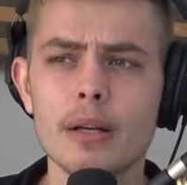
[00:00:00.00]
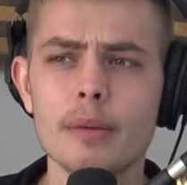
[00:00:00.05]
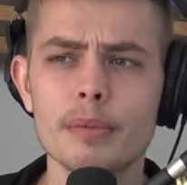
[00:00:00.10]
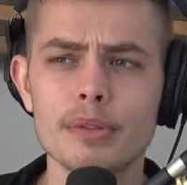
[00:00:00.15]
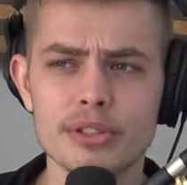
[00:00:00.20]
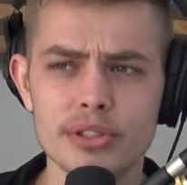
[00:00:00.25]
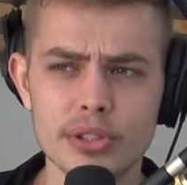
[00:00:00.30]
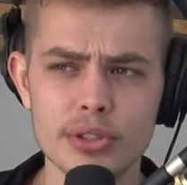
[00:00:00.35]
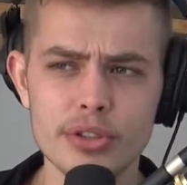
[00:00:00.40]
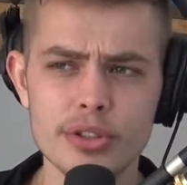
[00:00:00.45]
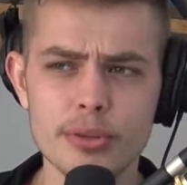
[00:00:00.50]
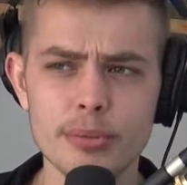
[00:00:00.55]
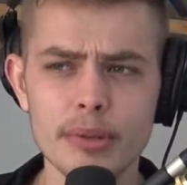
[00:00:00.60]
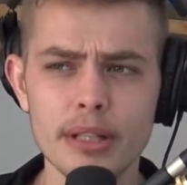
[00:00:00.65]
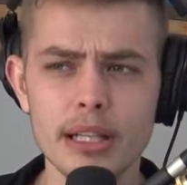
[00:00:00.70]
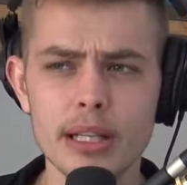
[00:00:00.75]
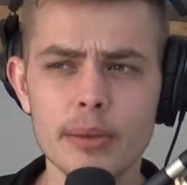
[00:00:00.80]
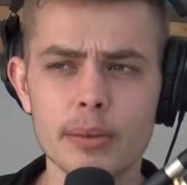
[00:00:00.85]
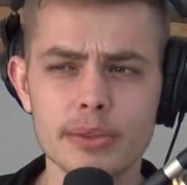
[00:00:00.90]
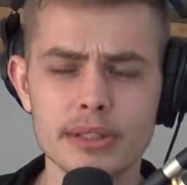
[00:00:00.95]
But social
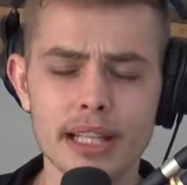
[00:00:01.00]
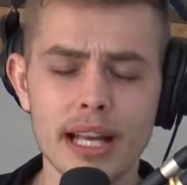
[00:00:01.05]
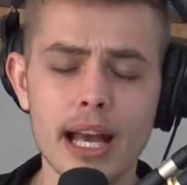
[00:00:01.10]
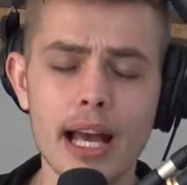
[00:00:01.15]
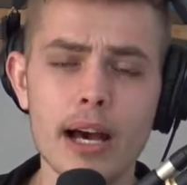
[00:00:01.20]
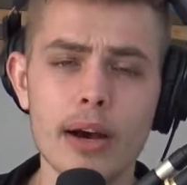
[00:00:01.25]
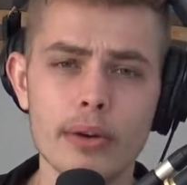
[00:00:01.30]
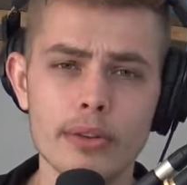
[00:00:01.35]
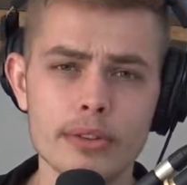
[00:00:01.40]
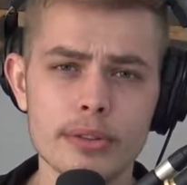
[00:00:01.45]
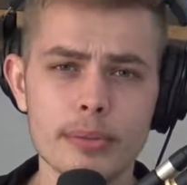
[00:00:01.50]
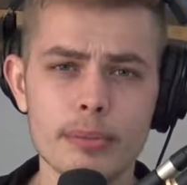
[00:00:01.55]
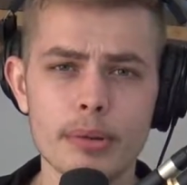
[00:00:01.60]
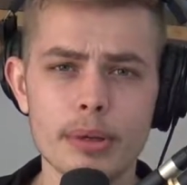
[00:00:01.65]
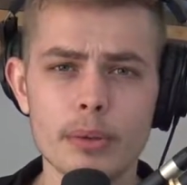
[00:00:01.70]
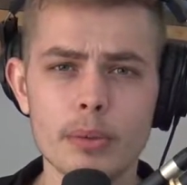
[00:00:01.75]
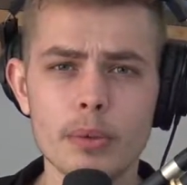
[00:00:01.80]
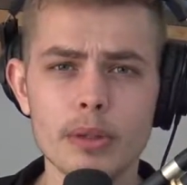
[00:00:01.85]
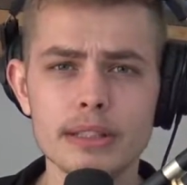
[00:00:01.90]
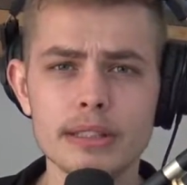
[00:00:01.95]
media was out, but
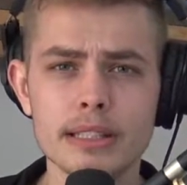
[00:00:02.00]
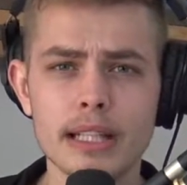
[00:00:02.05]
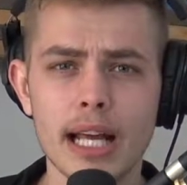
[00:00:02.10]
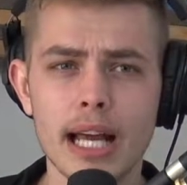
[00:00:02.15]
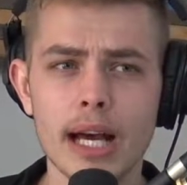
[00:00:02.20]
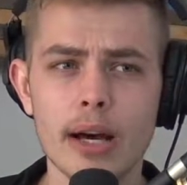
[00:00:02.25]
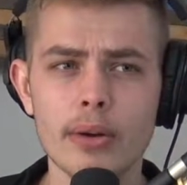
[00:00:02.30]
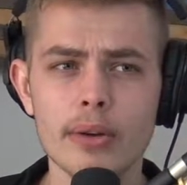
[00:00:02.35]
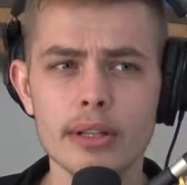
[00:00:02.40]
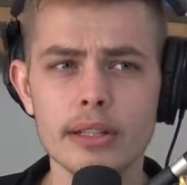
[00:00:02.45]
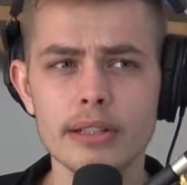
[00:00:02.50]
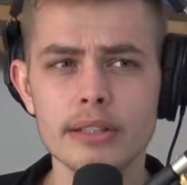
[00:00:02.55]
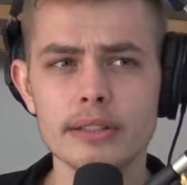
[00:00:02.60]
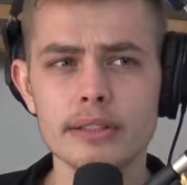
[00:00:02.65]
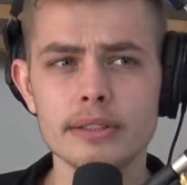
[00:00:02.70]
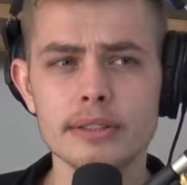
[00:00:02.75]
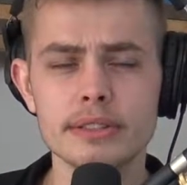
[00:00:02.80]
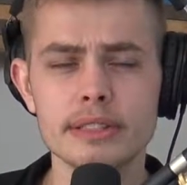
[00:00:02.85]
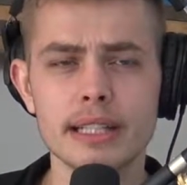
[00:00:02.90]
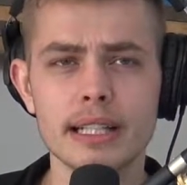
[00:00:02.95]
it wasn't out in
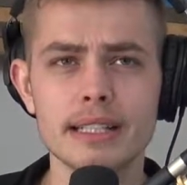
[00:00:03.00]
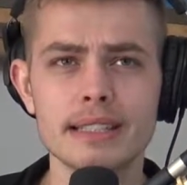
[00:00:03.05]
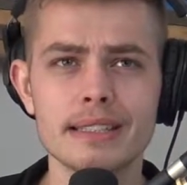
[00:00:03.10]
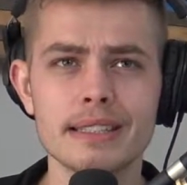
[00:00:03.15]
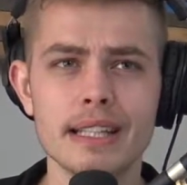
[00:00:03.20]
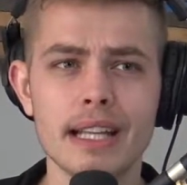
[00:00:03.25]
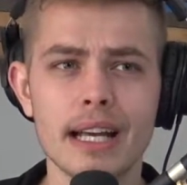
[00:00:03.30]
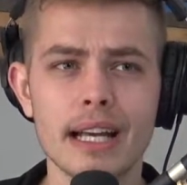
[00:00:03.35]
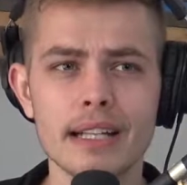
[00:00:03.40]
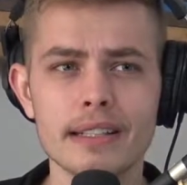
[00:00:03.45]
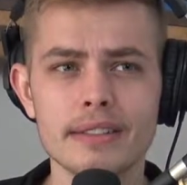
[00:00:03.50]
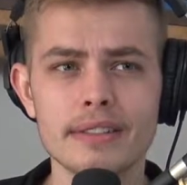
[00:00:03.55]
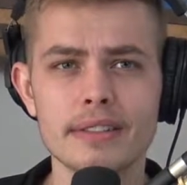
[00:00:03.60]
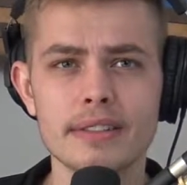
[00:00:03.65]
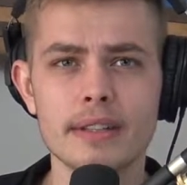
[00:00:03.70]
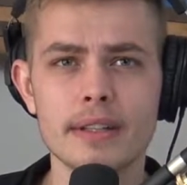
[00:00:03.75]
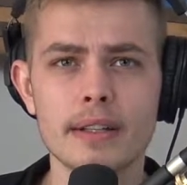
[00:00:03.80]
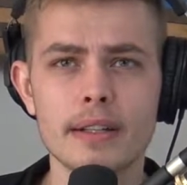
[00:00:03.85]
the sense that